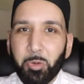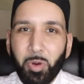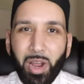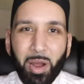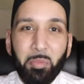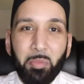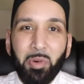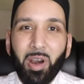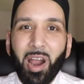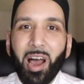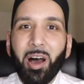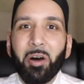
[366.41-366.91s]

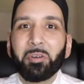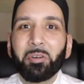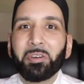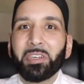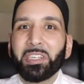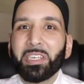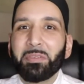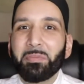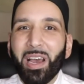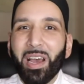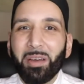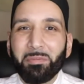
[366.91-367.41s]
Rap
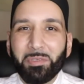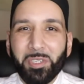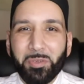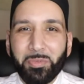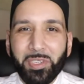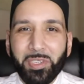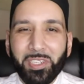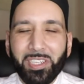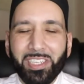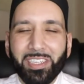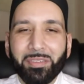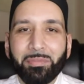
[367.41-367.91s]
Brown, Imam
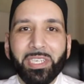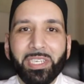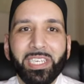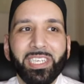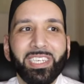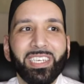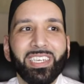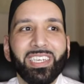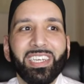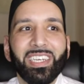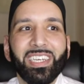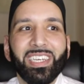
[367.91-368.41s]

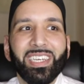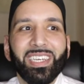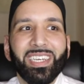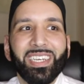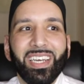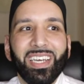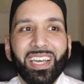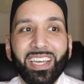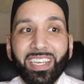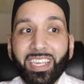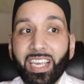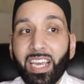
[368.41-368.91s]
Jameel,
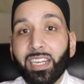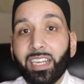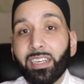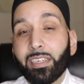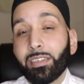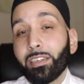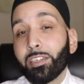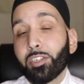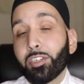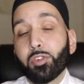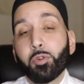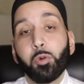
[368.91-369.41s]

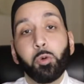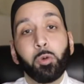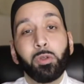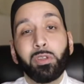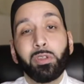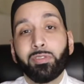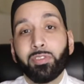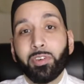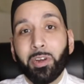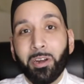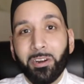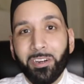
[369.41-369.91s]
again, a school
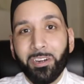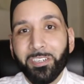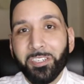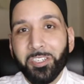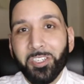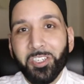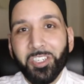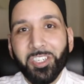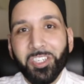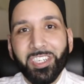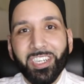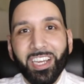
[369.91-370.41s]
of
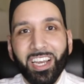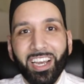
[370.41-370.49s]
courage.